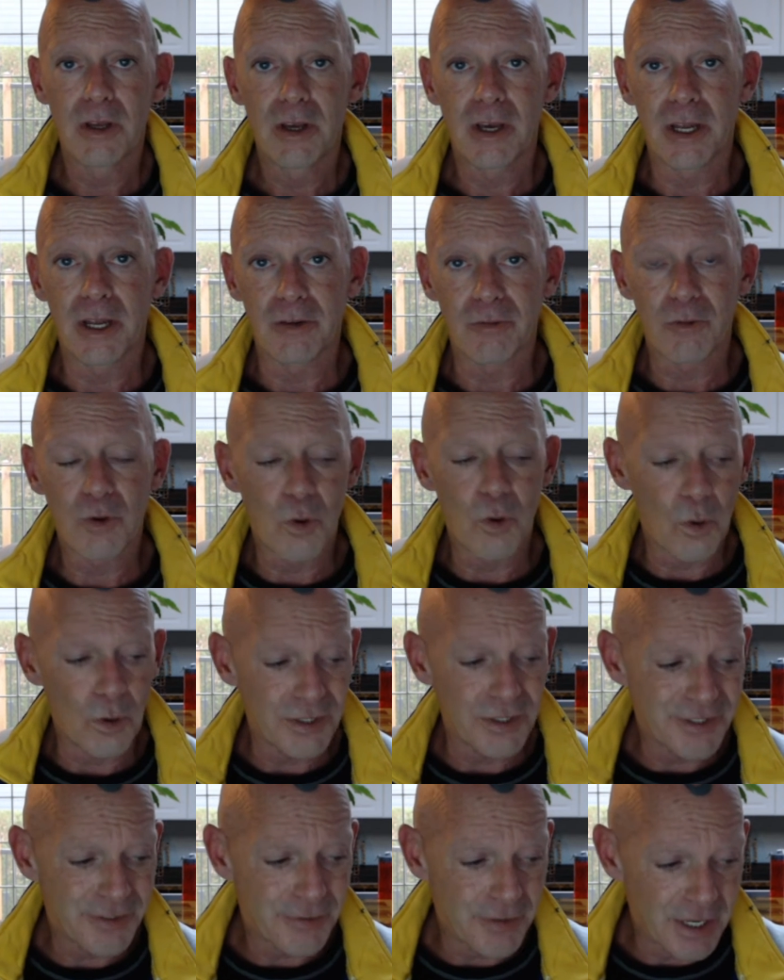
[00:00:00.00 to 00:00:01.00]
And of
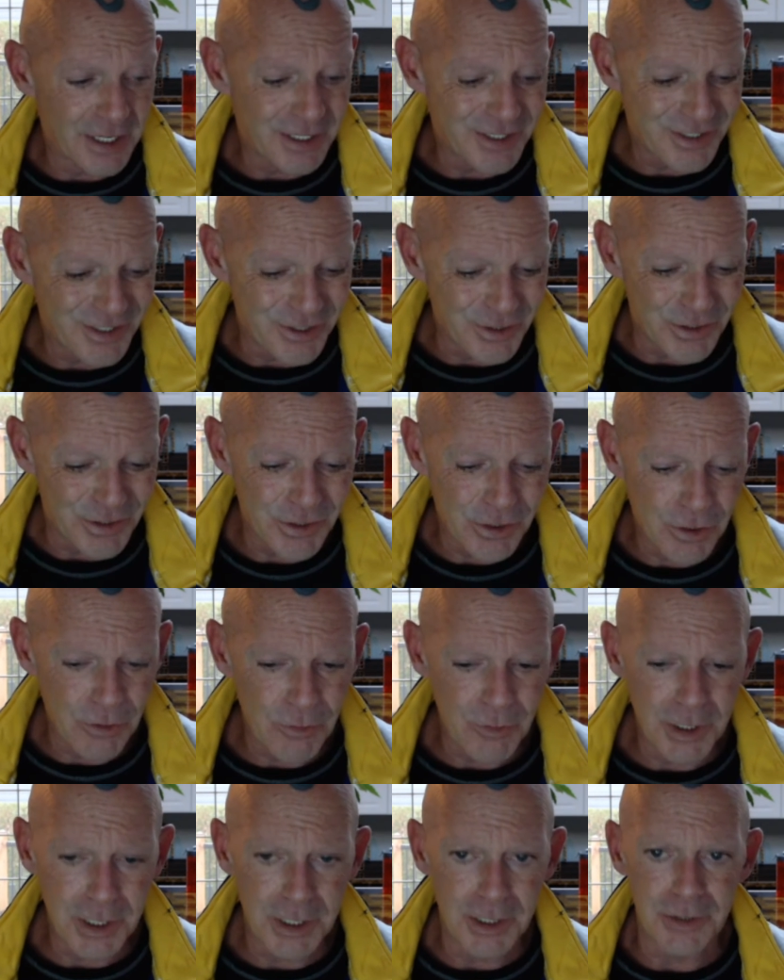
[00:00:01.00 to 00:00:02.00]
course, thanks to
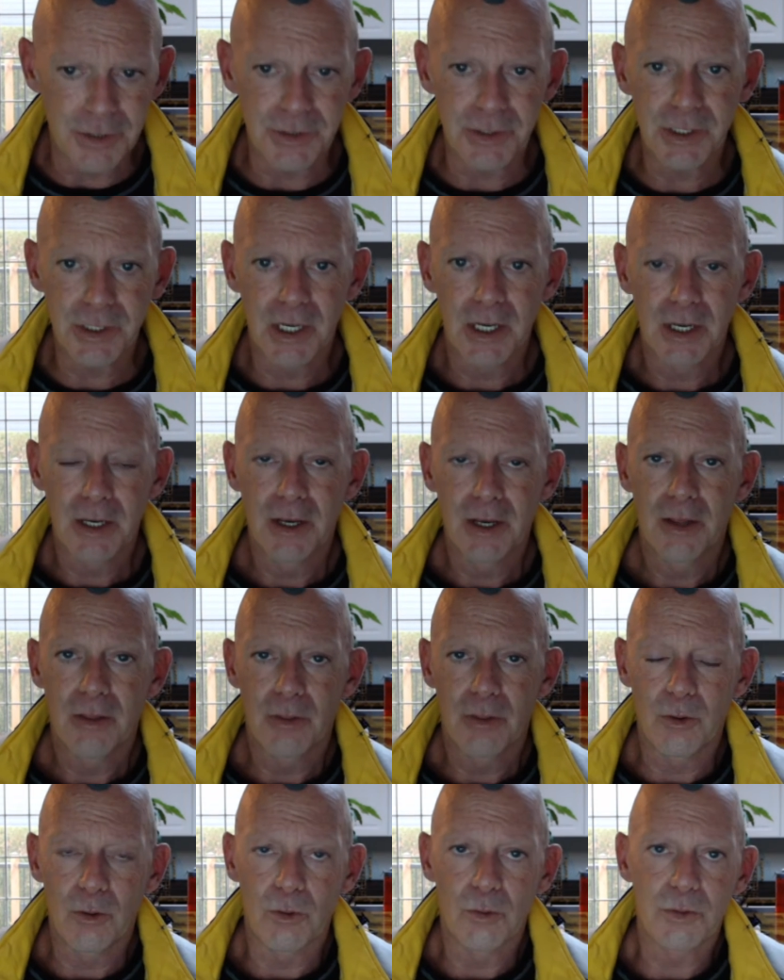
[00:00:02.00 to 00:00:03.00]
screens,
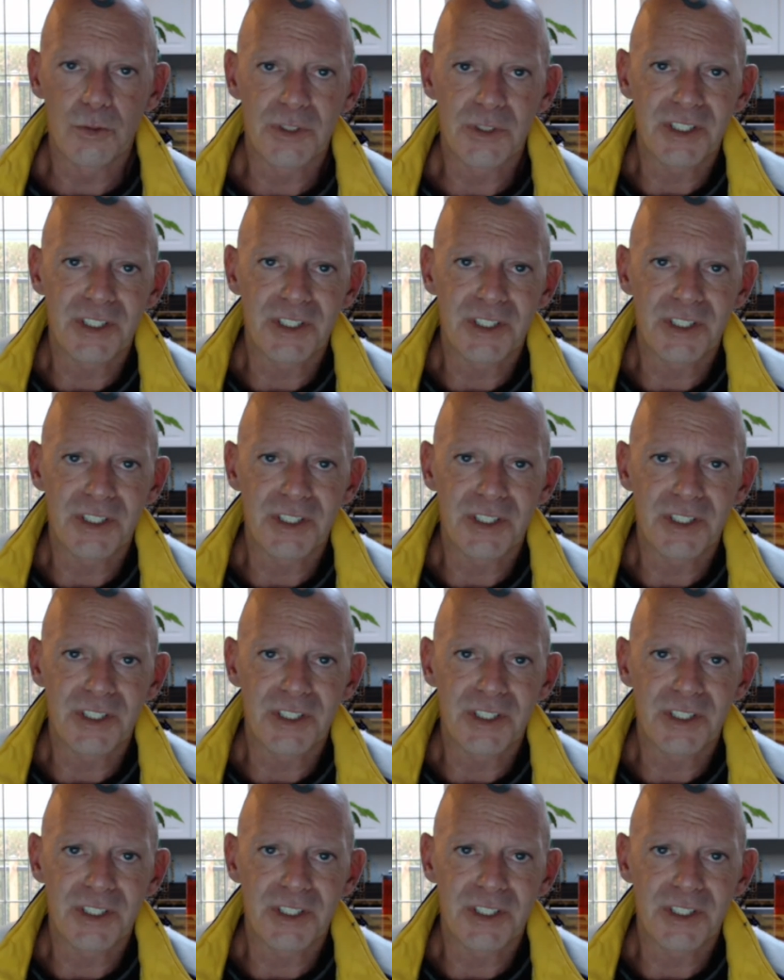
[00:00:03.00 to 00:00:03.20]
those